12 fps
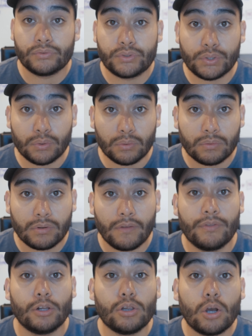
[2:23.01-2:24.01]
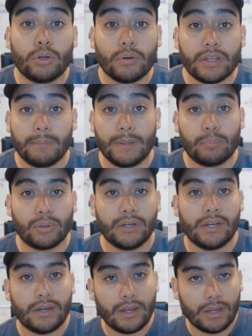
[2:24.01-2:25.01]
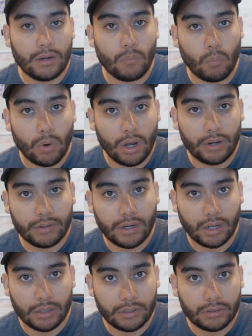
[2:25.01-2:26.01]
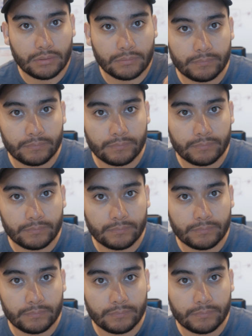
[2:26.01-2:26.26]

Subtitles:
2. The logo can be printed in one color.